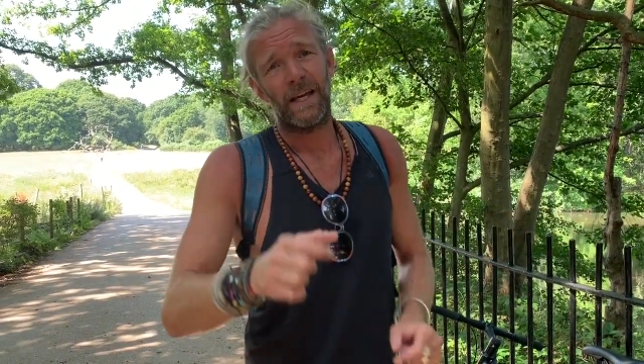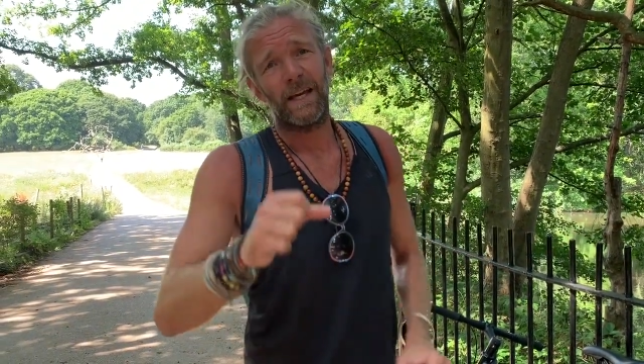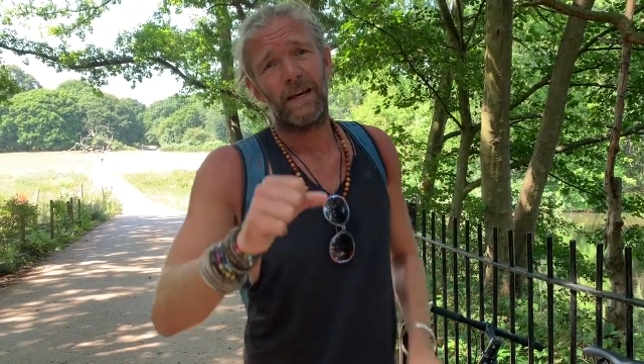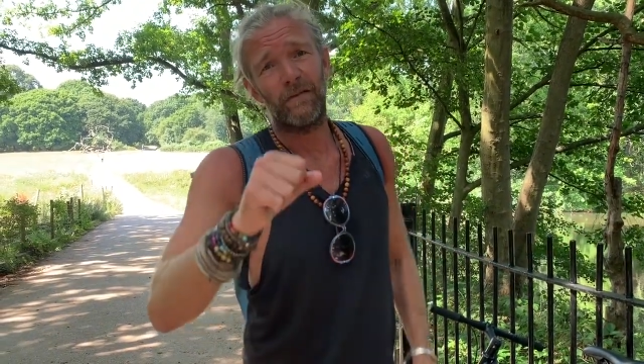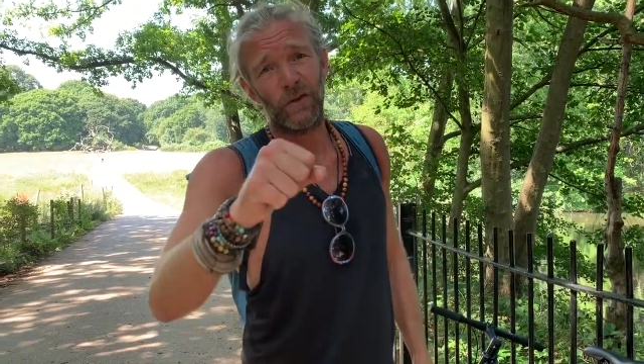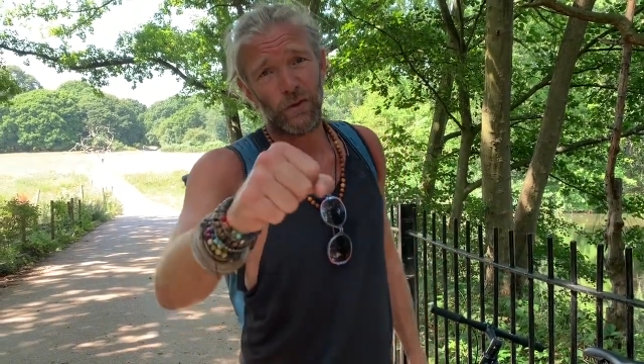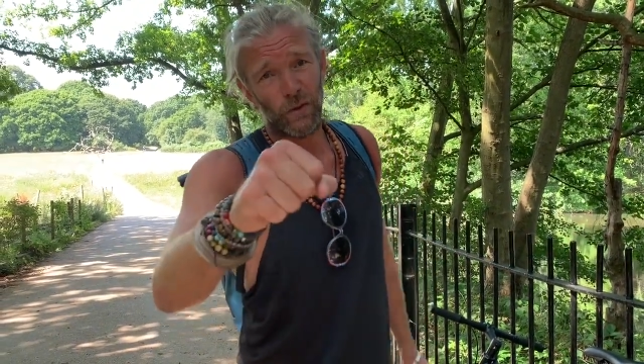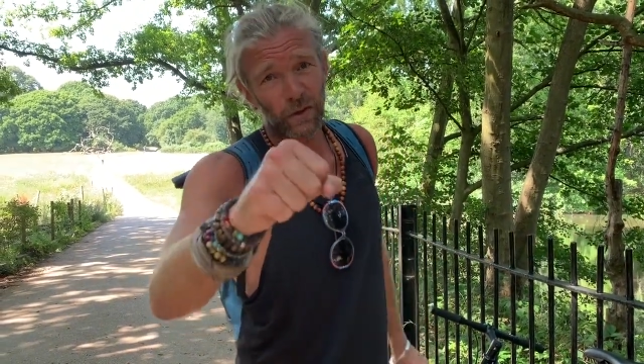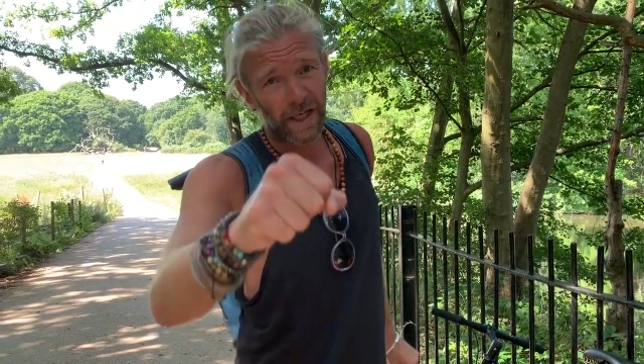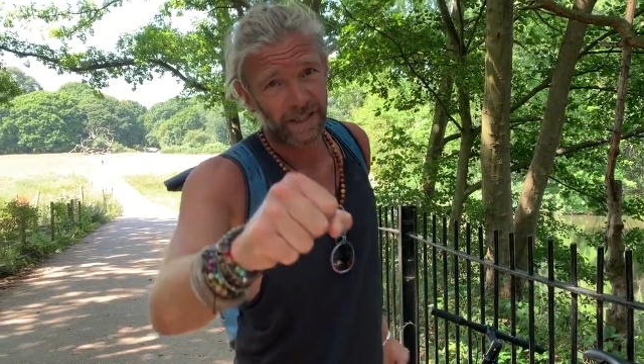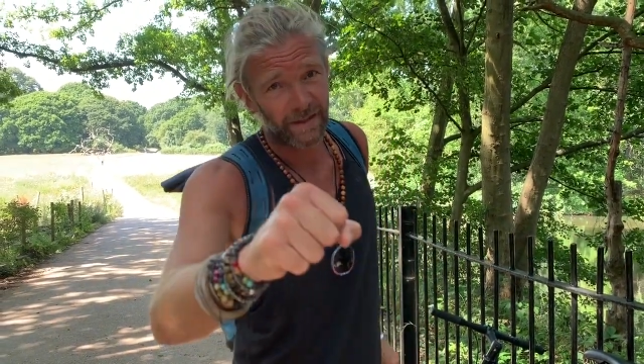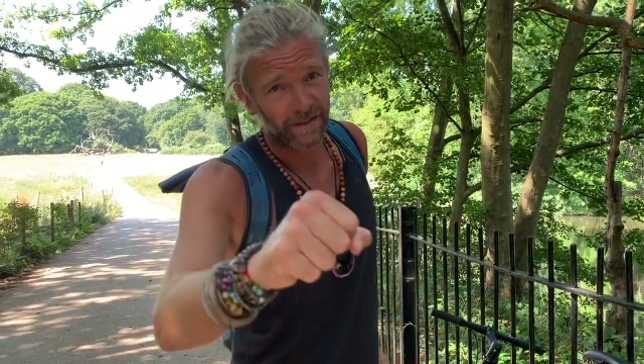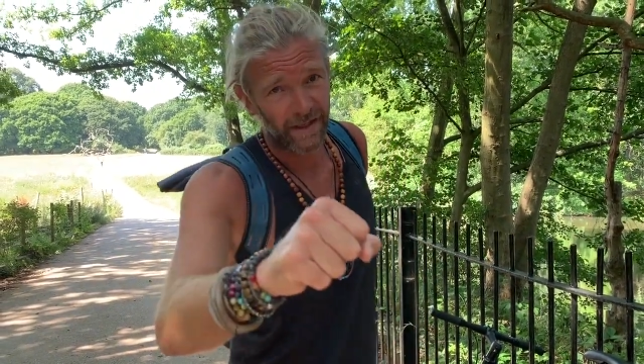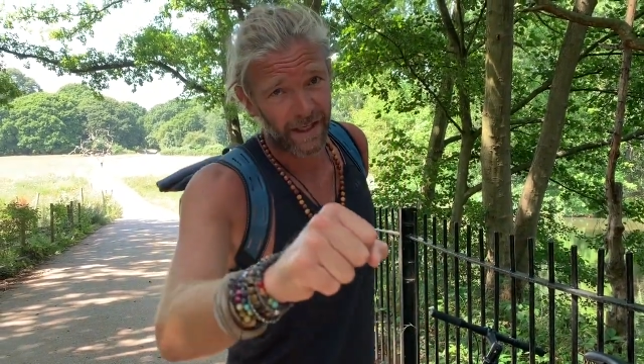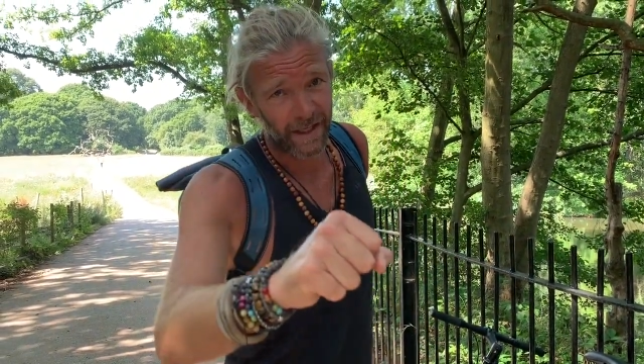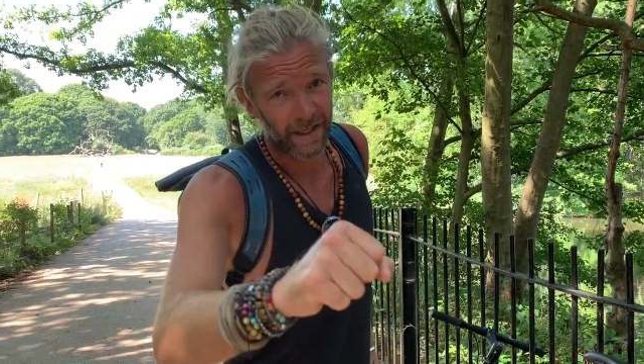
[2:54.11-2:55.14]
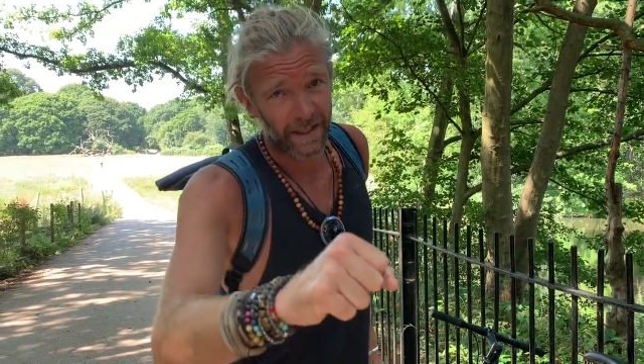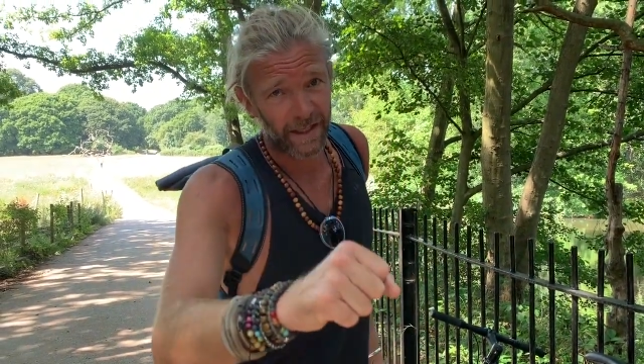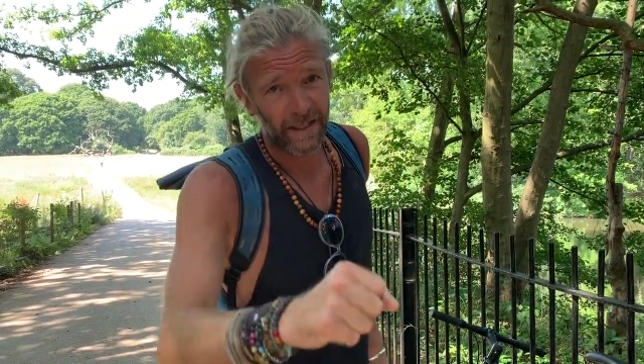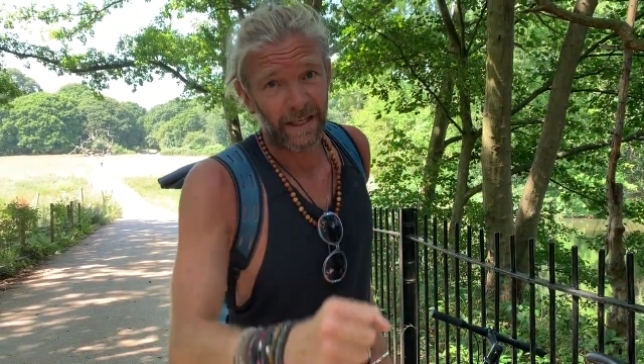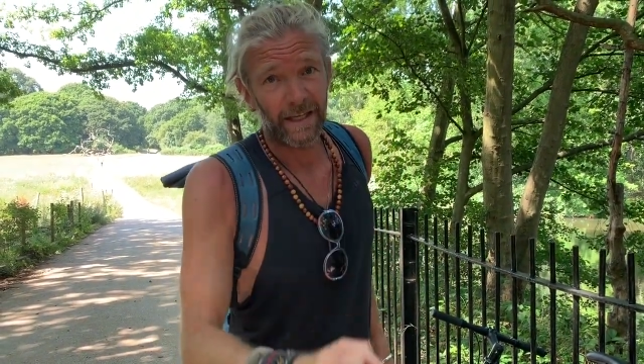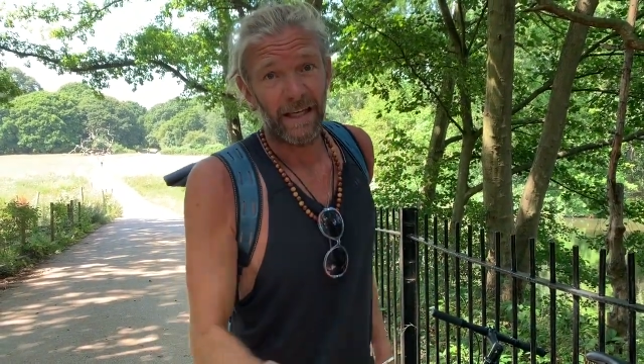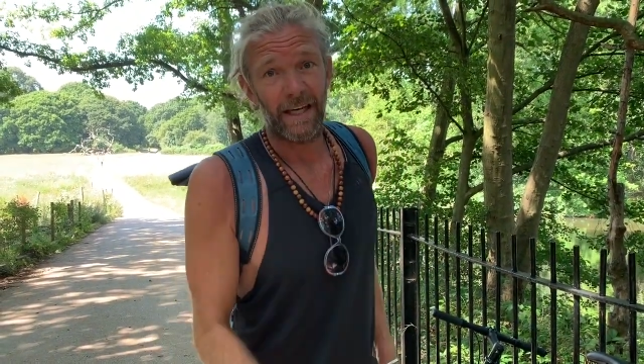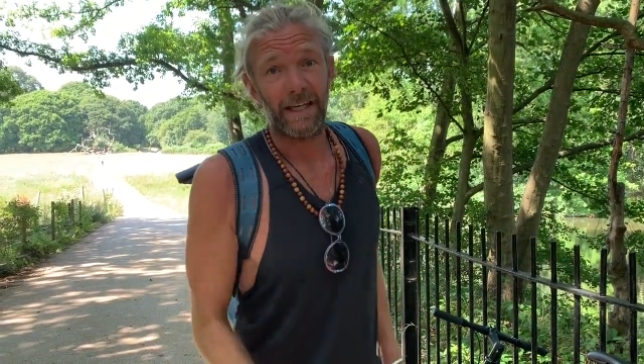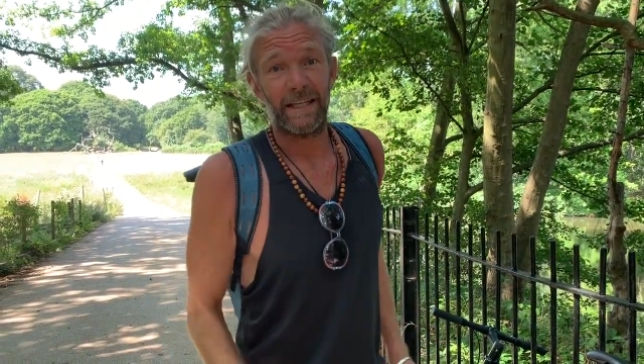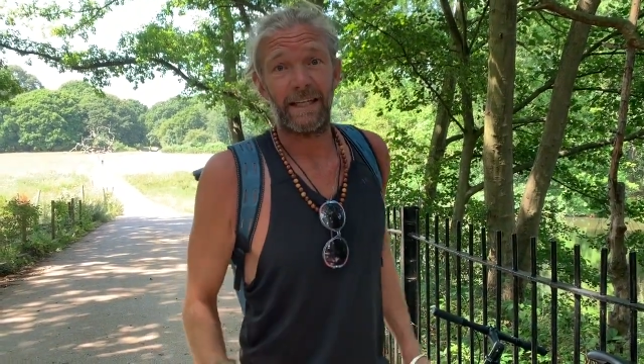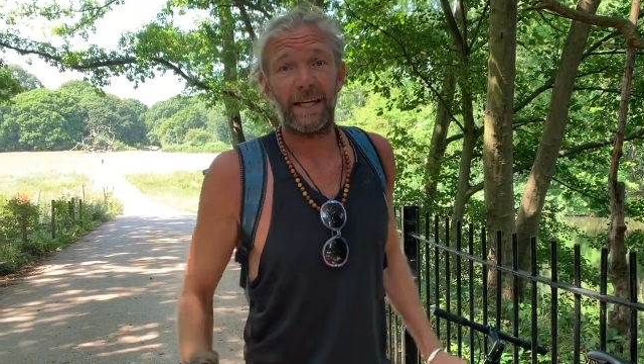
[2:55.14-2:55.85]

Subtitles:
Have a great day and